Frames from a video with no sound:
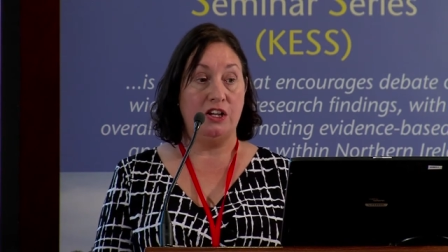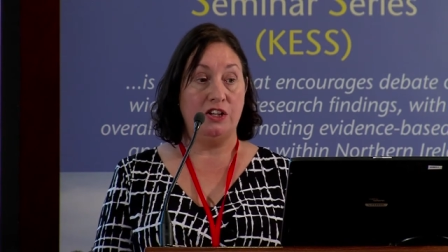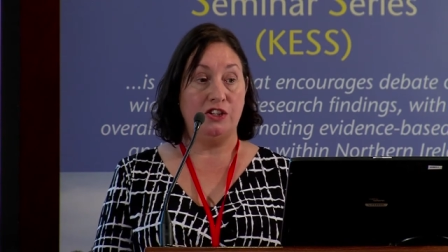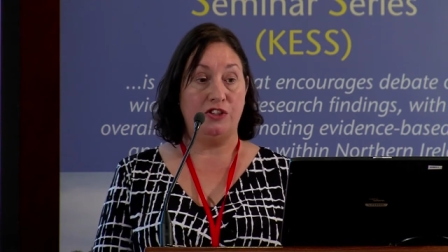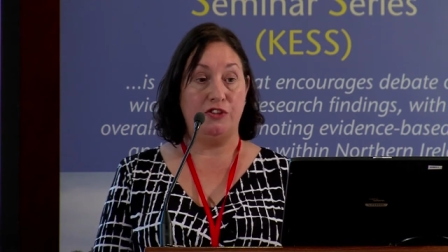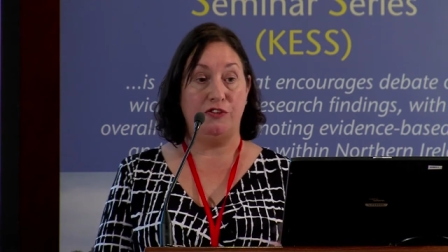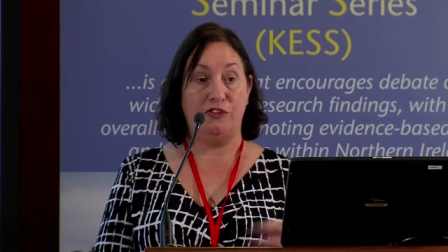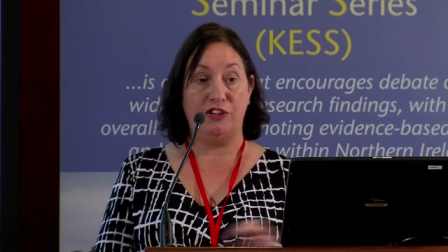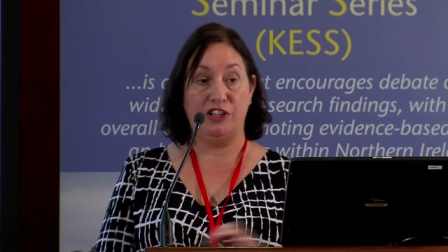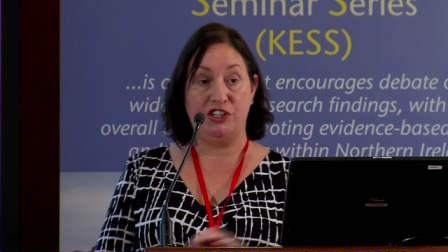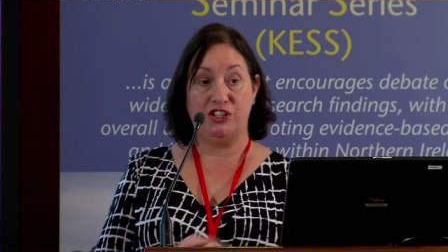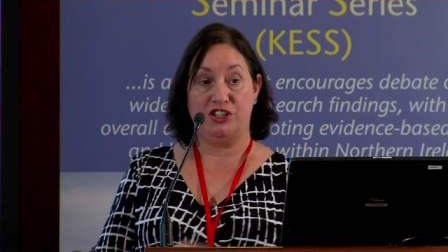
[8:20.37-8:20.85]

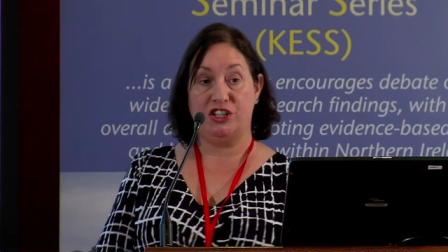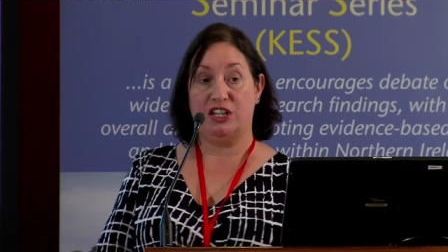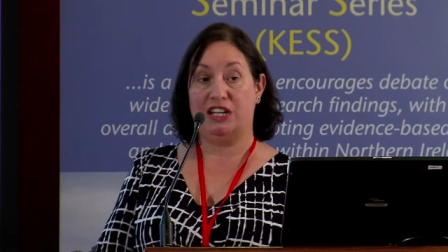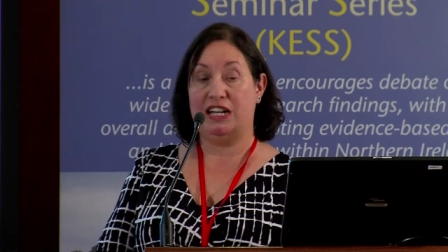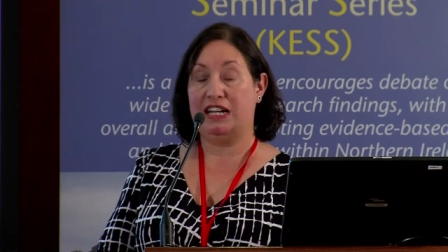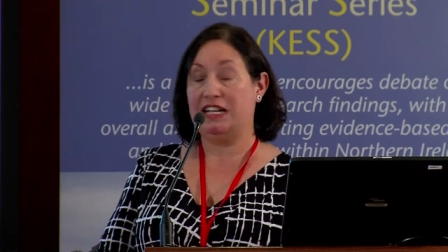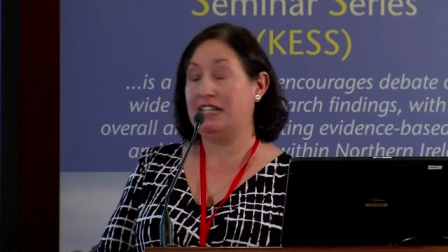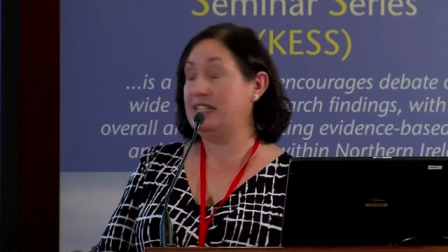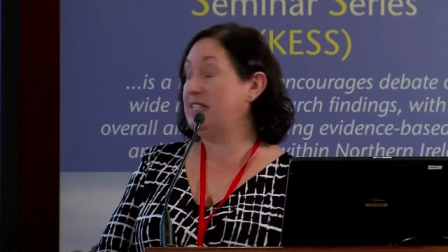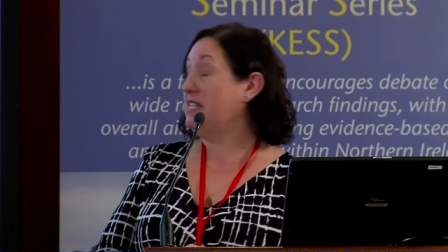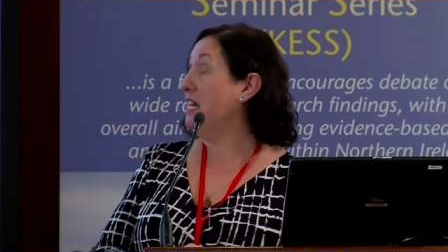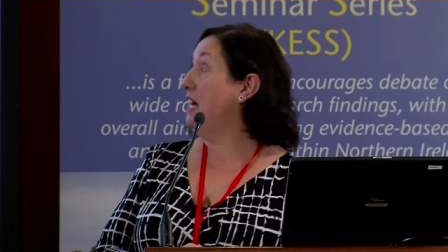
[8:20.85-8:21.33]
To
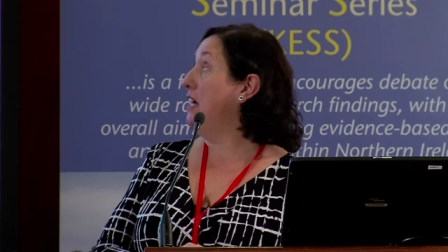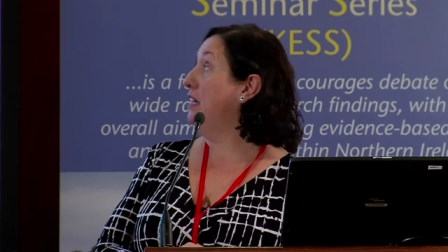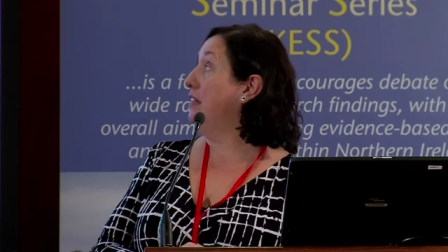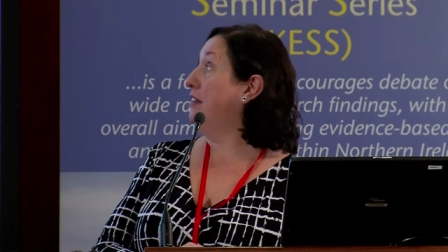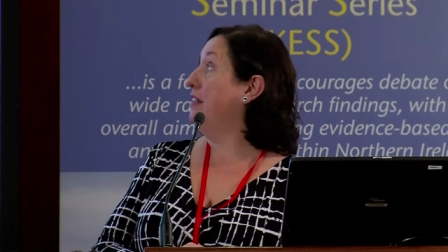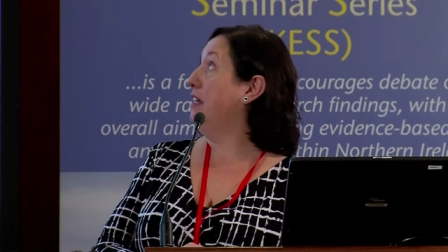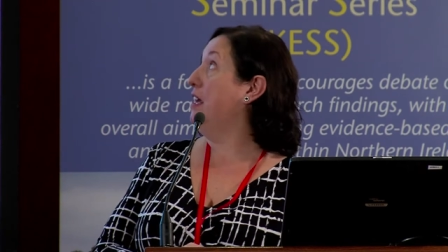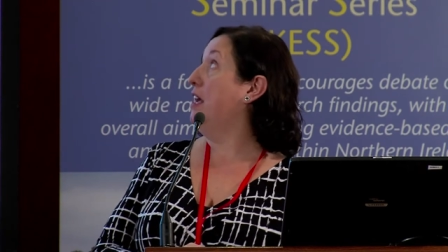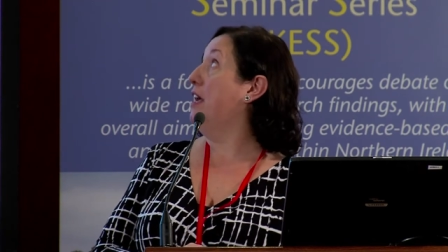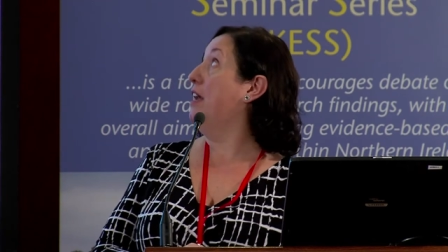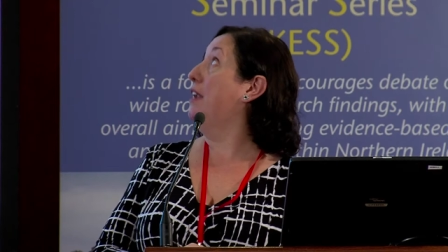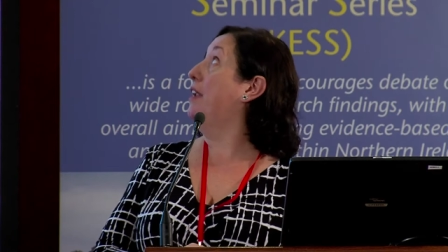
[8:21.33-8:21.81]
visualize that
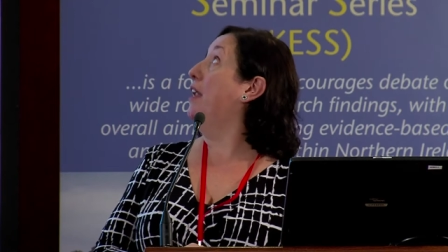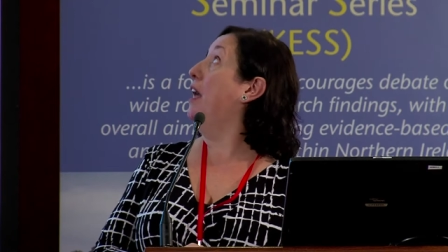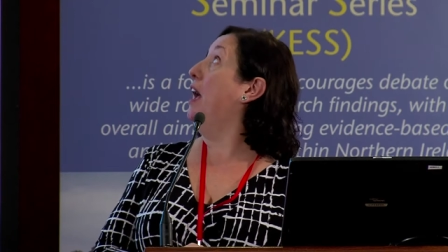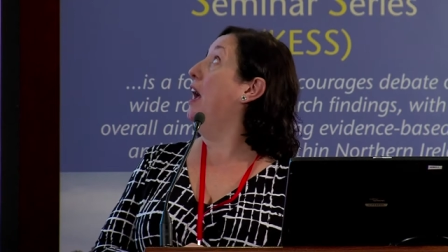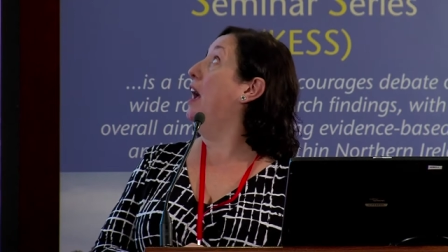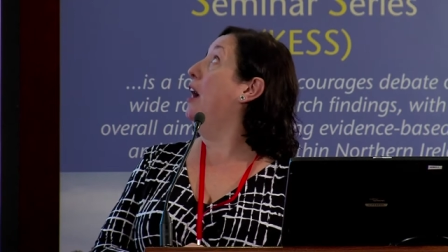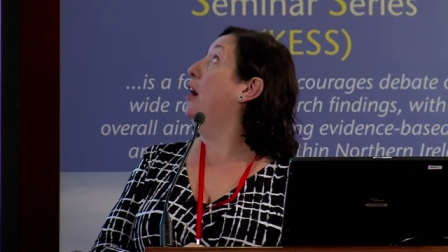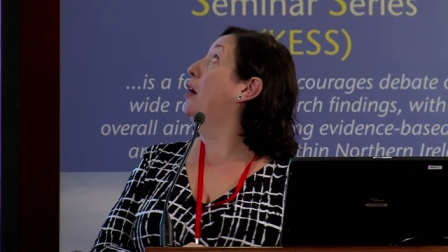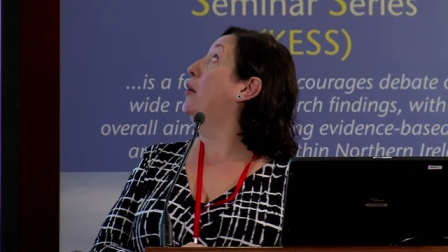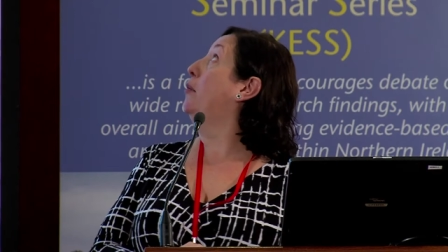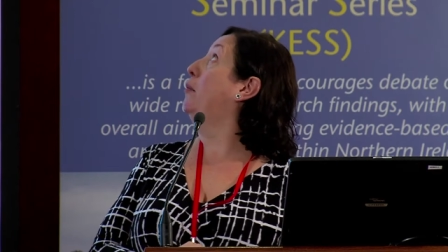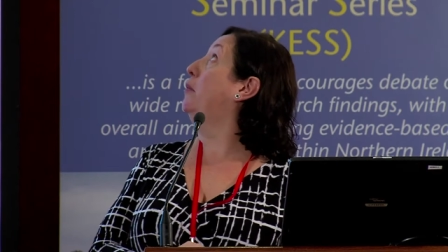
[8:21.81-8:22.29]
then,
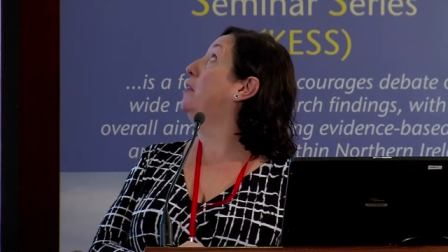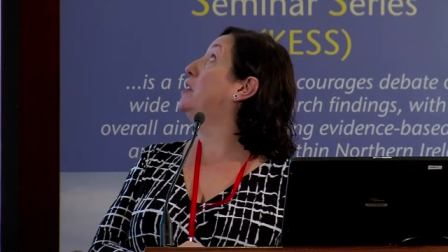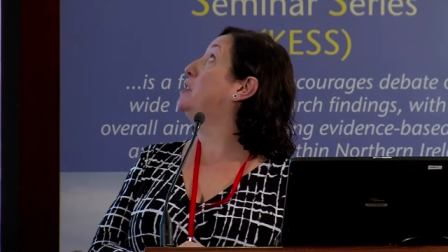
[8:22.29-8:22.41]
um,